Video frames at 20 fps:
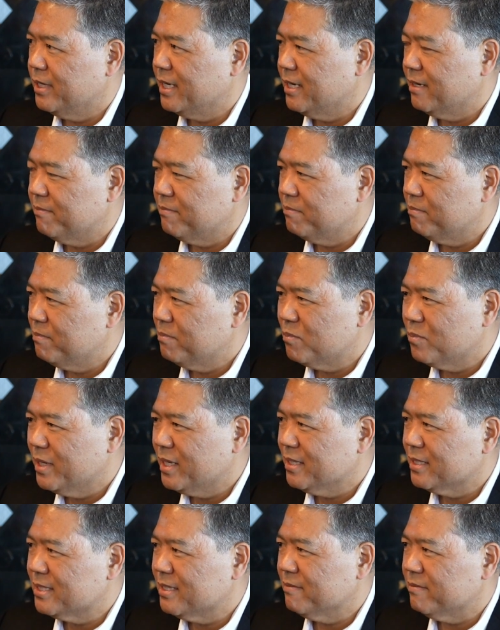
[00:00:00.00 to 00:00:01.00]
get a
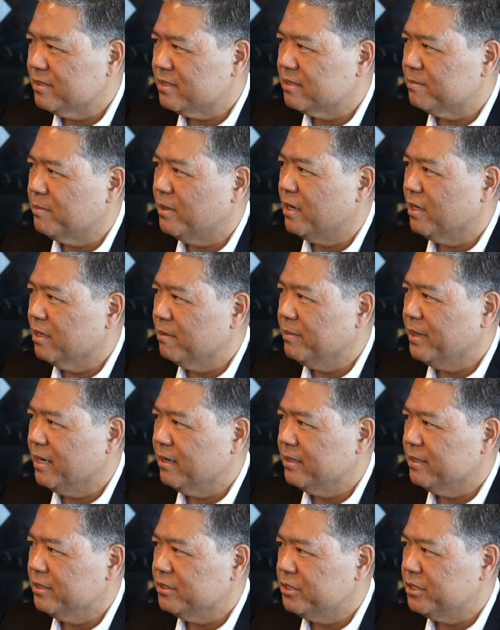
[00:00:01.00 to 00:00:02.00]
relatively small
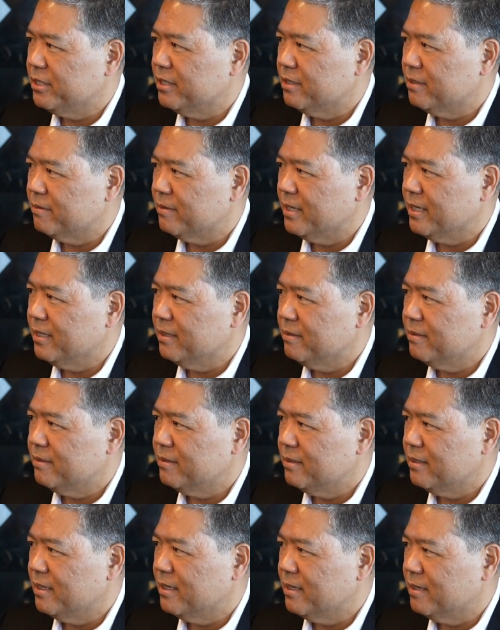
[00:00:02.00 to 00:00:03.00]
amount each year, right?
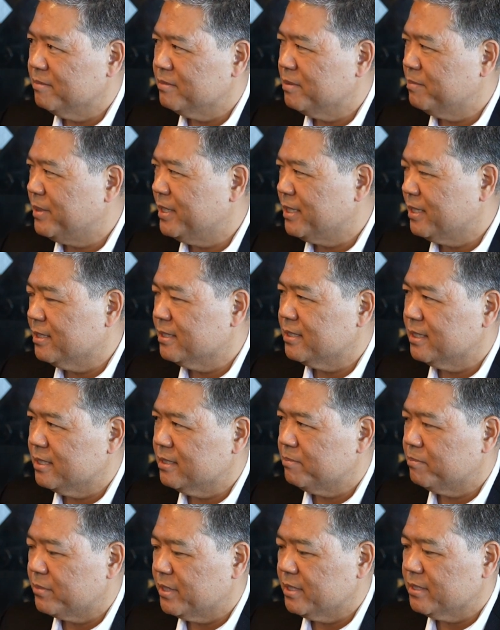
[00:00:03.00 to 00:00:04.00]
Depending on the
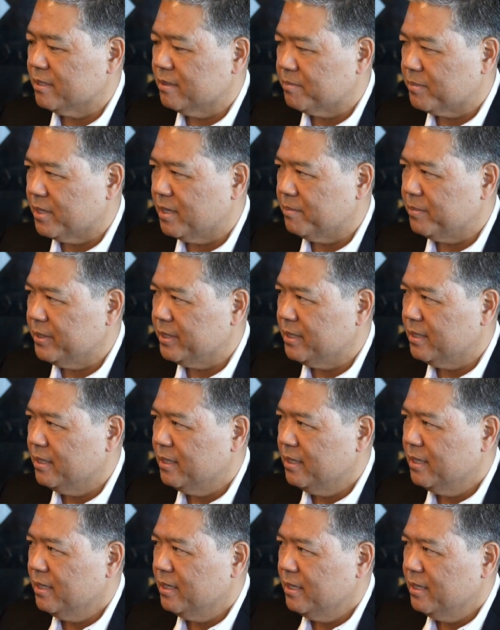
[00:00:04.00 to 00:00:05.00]
size, price of the property.
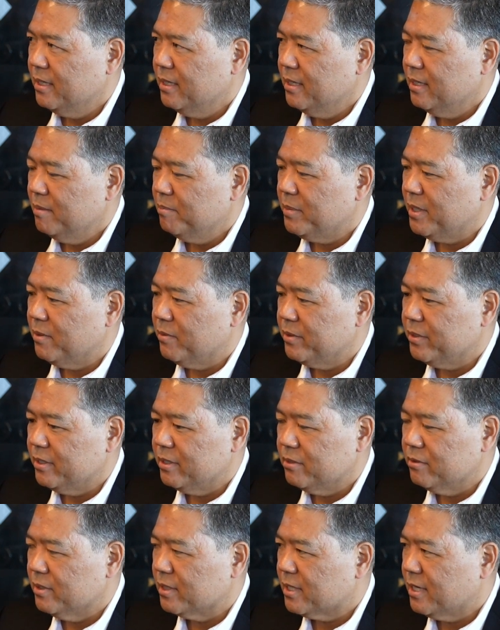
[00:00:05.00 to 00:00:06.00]
But when
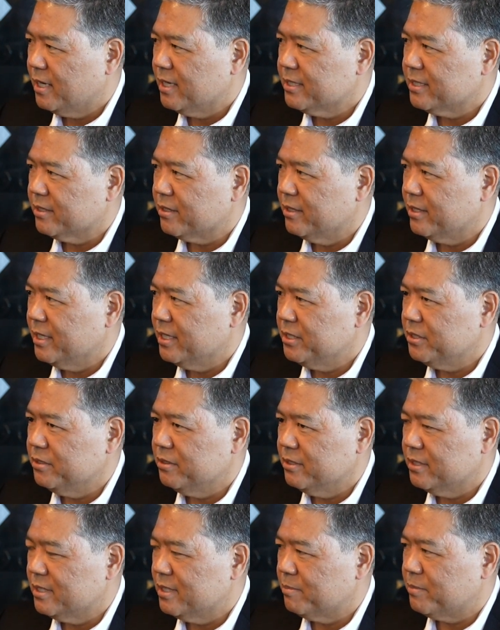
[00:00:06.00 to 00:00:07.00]
you do a cost segregation,
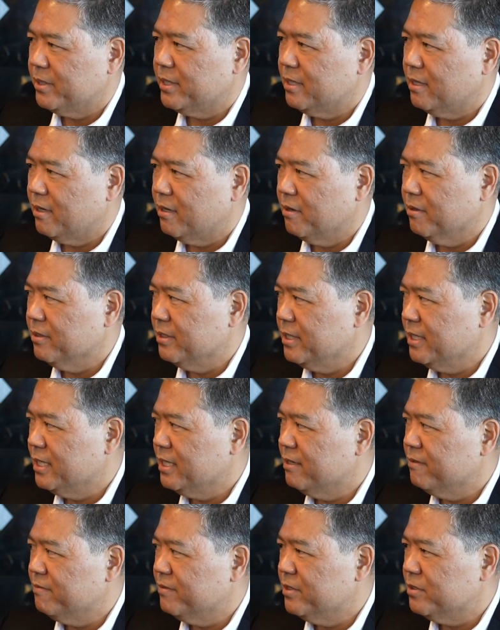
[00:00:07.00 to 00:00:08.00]
you separate all the
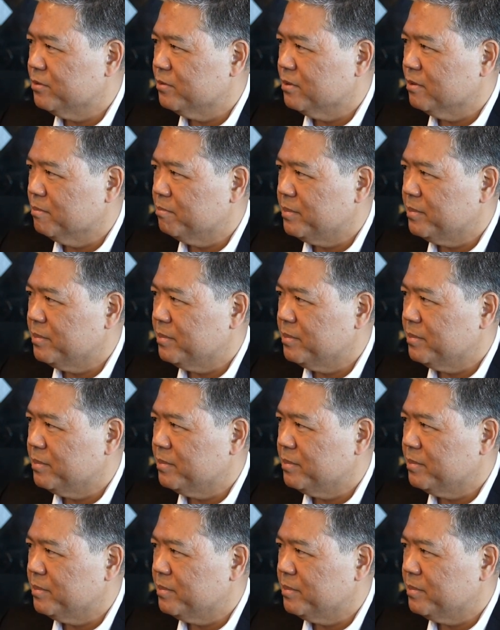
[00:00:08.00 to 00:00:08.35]
individual